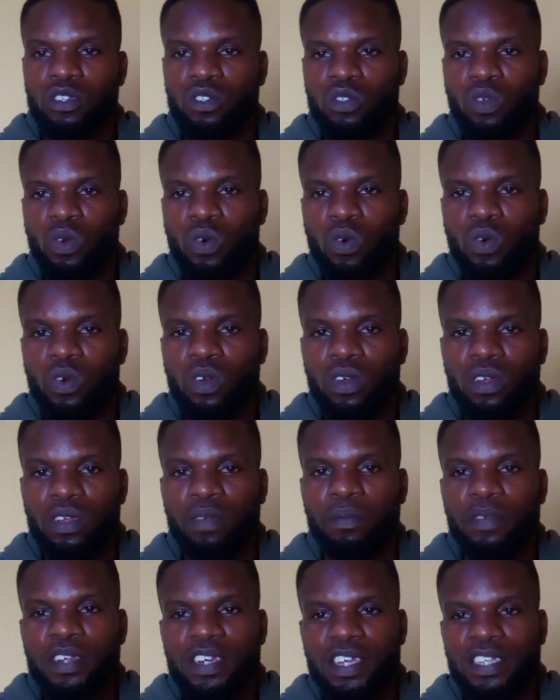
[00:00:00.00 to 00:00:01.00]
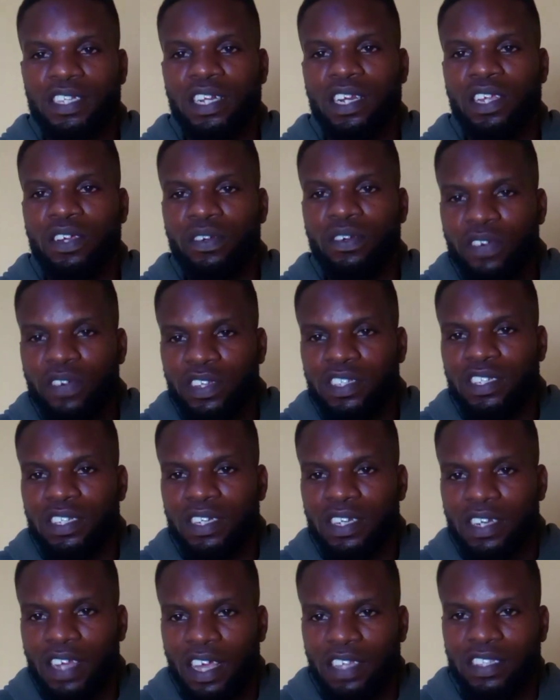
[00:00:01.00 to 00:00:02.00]
So immediately you
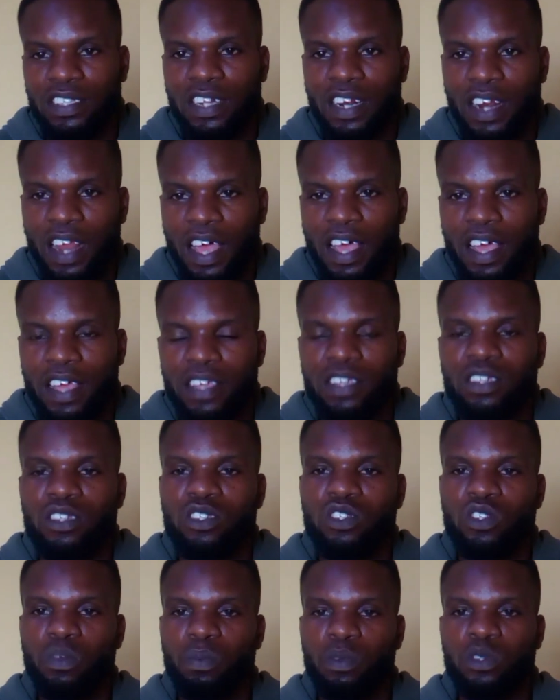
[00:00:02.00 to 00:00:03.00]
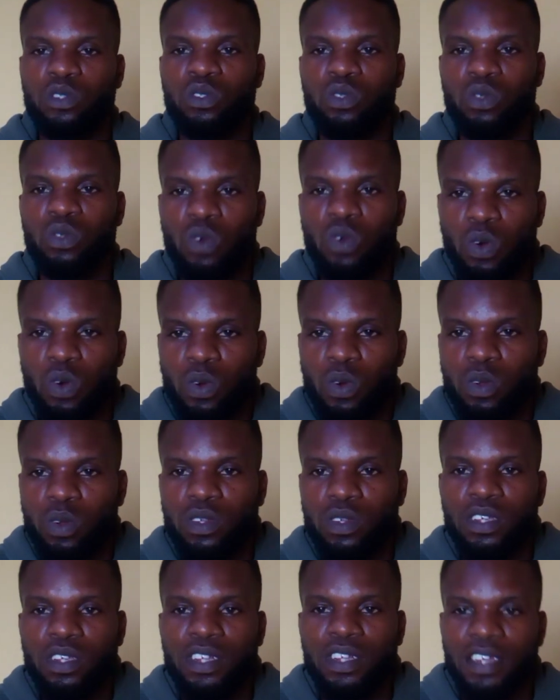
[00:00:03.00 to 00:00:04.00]
reach that line, you're supposed to
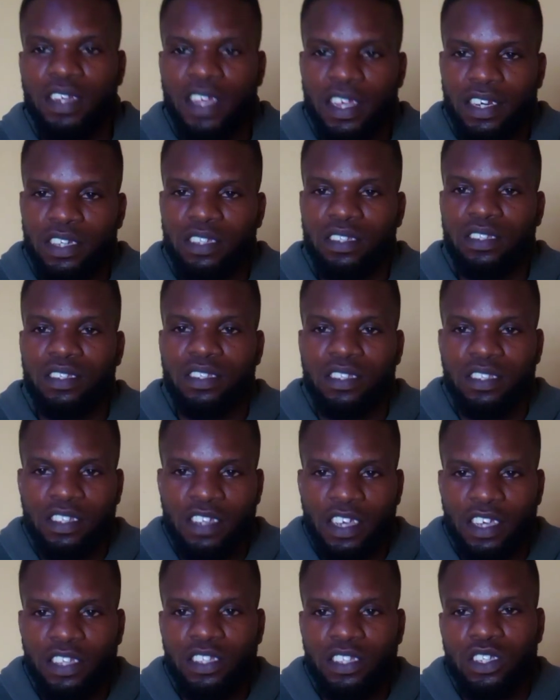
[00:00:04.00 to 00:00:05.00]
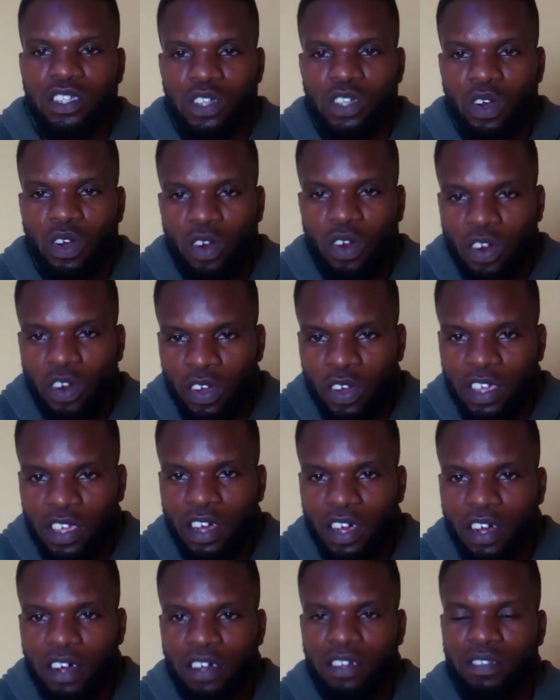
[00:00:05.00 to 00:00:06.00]
go, then change your
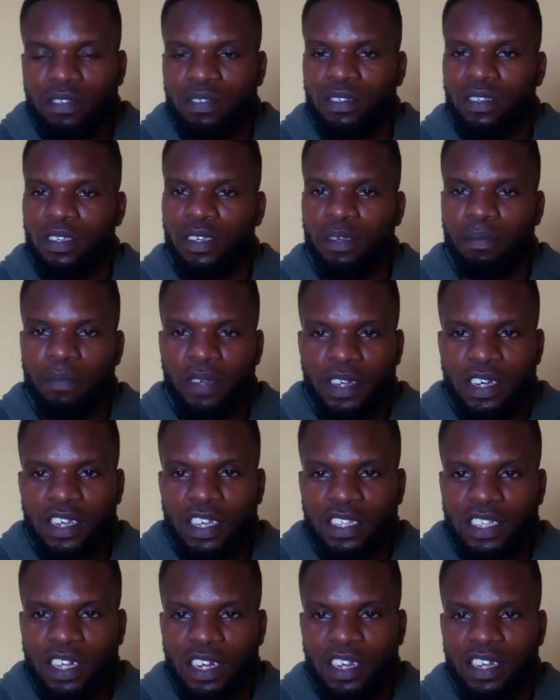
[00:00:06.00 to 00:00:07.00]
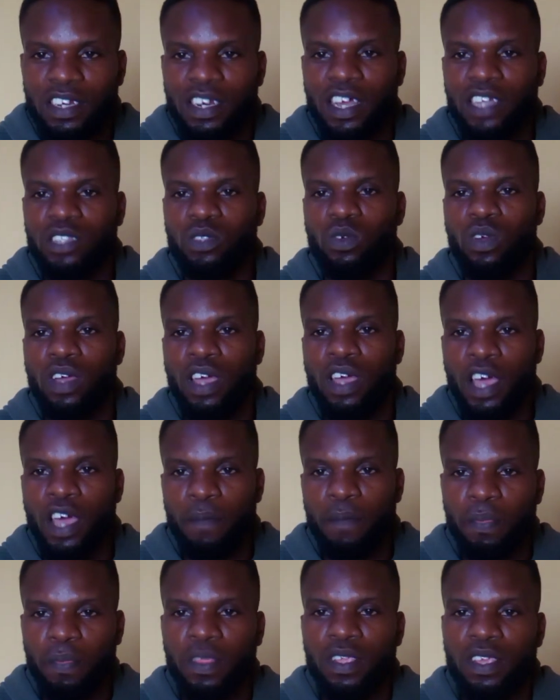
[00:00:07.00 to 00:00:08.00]
oil immediately. That will
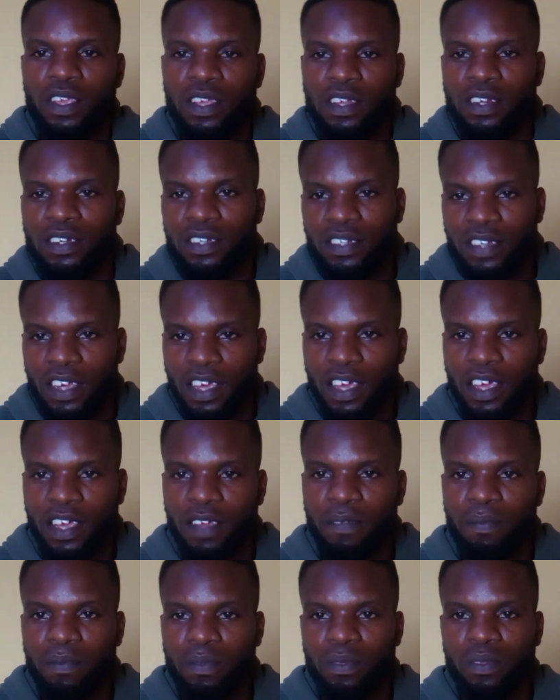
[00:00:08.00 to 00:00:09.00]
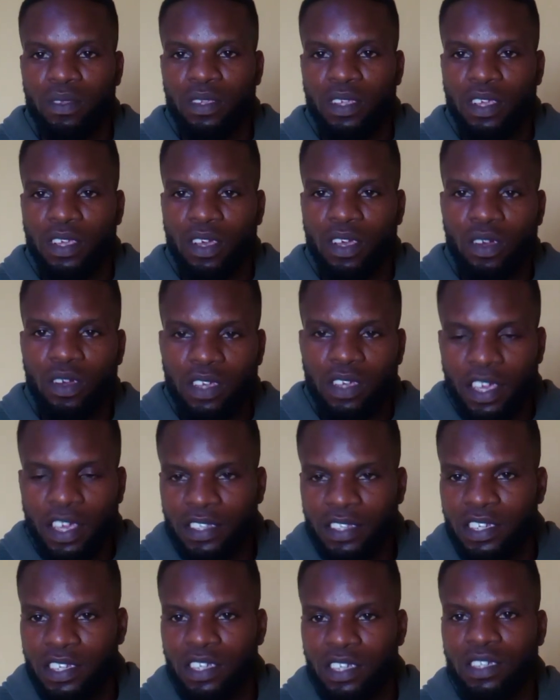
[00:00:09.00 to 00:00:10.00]
help the
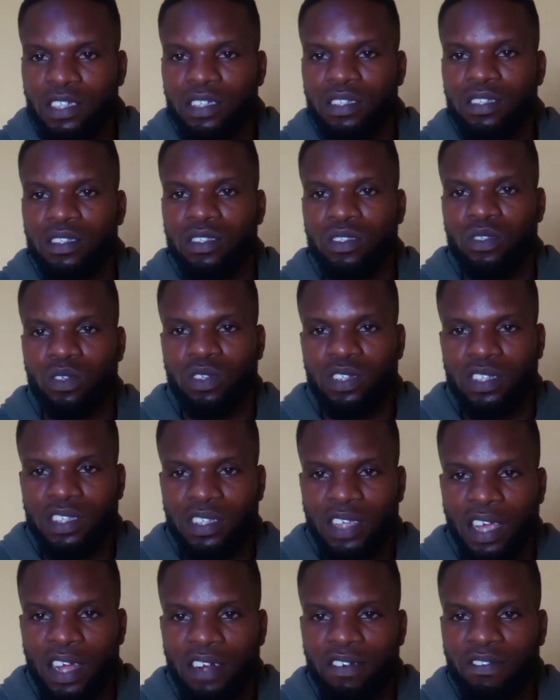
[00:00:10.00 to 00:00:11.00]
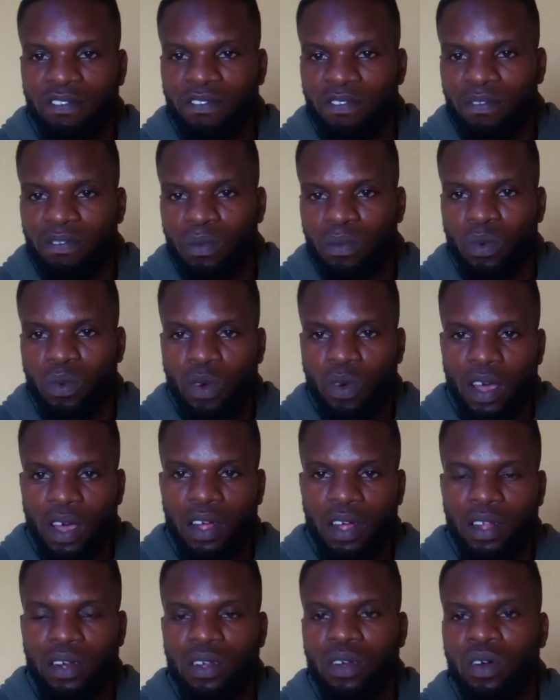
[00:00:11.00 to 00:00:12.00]
engine to stand
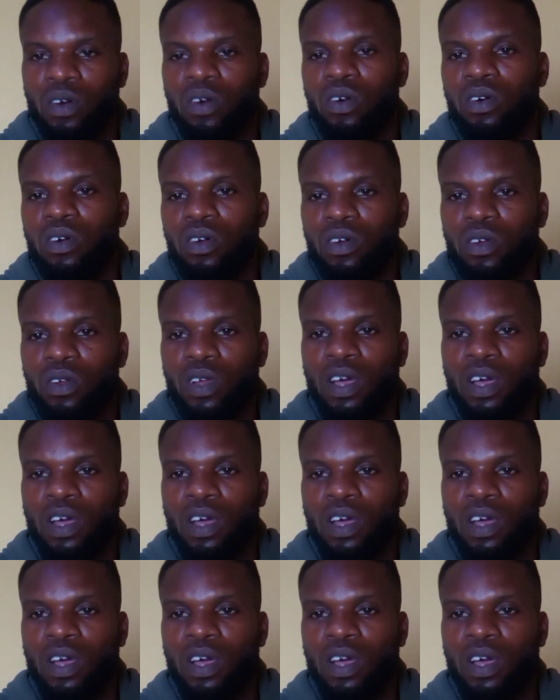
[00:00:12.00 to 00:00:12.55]
well, or